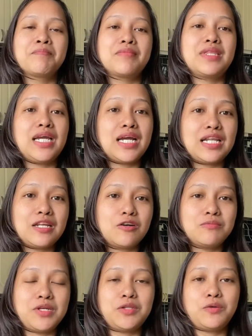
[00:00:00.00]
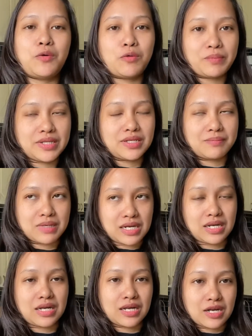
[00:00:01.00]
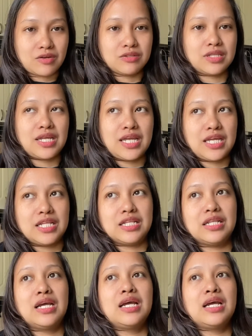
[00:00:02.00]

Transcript: they allow me to open a bank account in